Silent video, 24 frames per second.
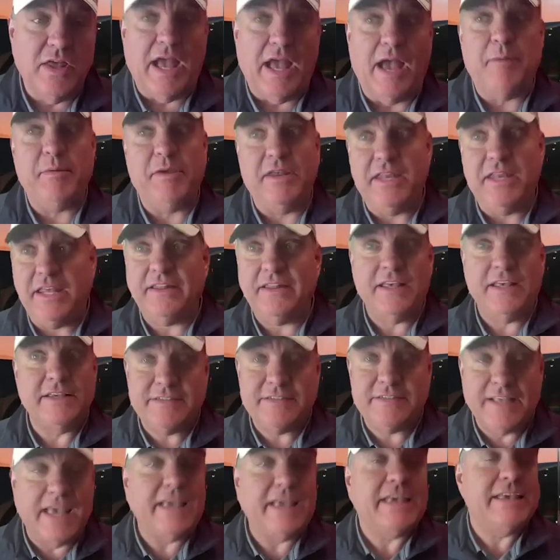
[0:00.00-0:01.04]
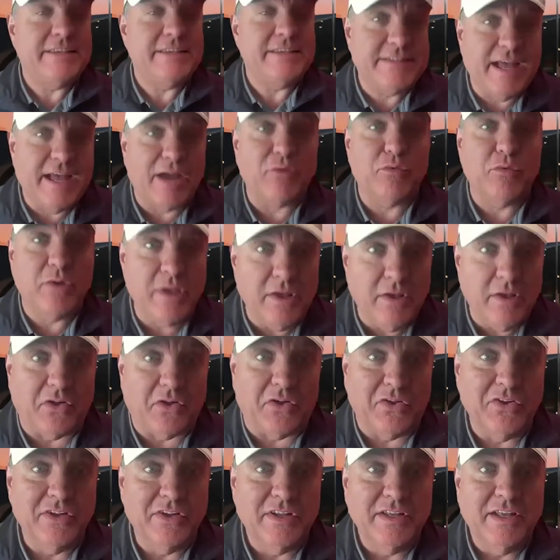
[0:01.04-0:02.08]
I mean, they say he's not
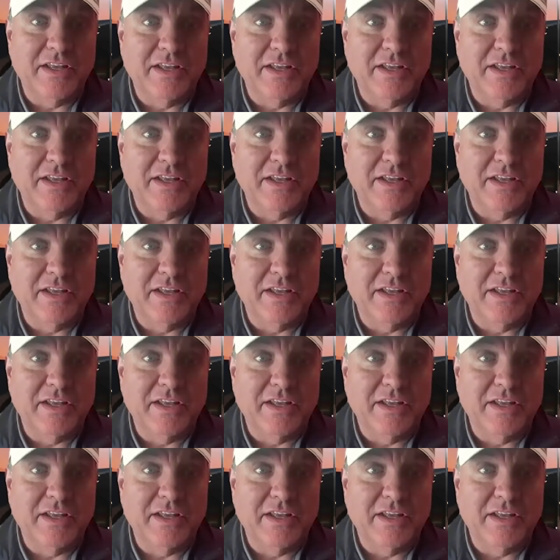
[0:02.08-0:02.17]
real.